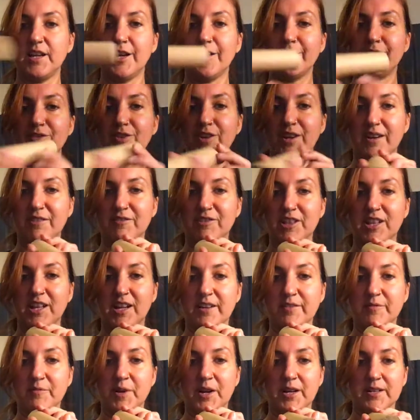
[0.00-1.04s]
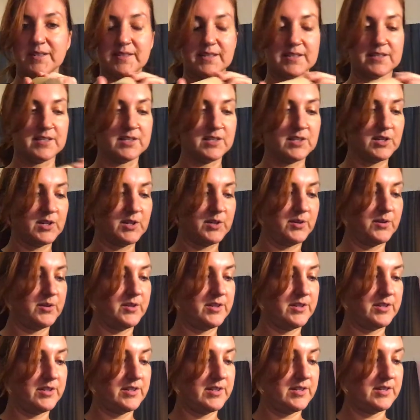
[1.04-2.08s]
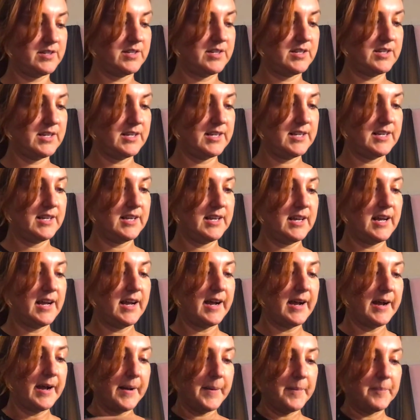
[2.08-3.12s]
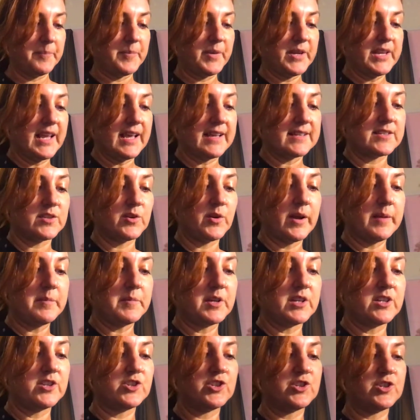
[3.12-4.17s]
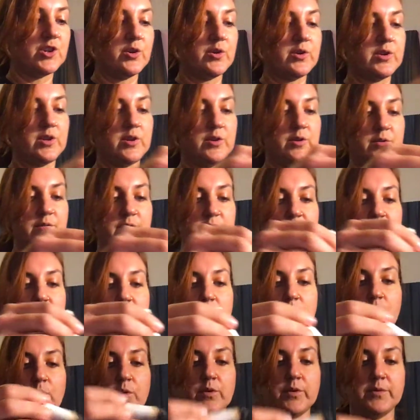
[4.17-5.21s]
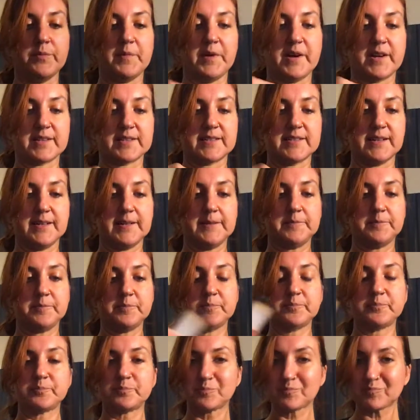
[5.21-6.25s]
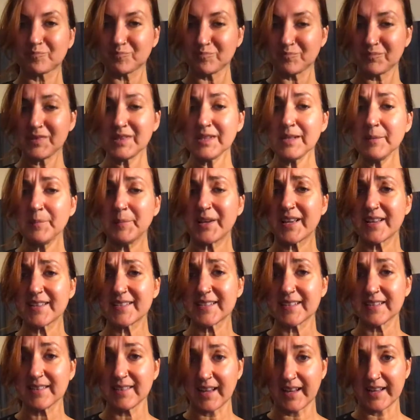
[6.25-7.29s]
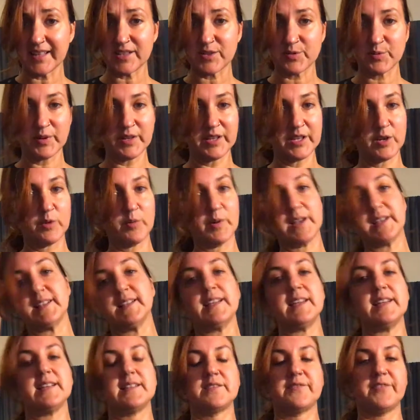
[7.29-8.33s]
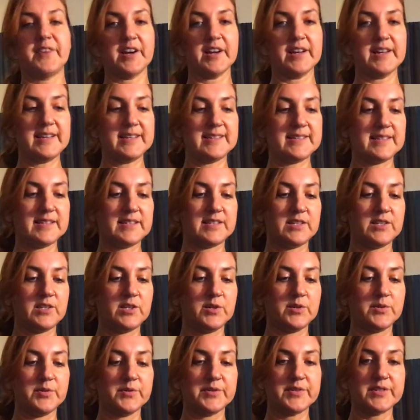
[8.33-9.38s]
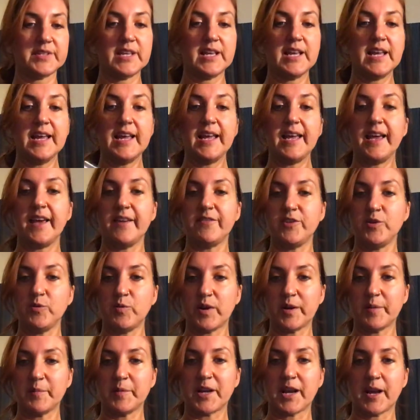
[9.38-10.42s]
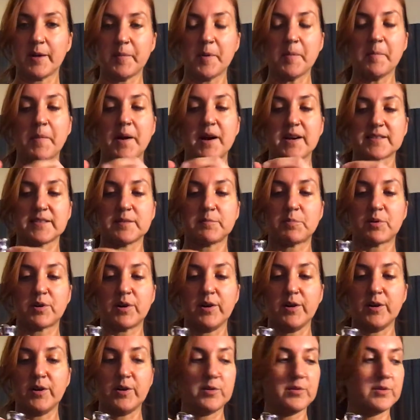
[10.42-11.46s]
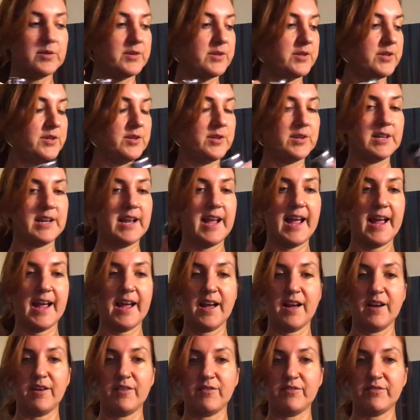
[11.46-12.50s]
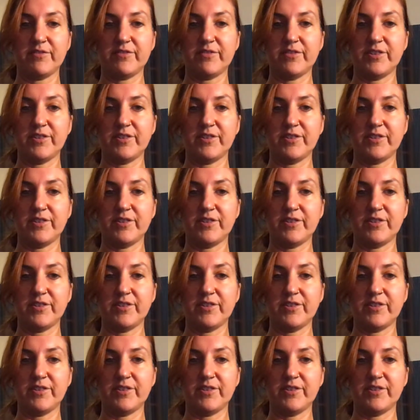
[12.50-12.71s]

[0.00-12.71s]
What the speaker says: if you have a lot of Moxa to do. But yeah, so I'm going to show you the gold Moxa because it lights really quickly. It's very easy to use. If you want to become a Moxa pro, you can have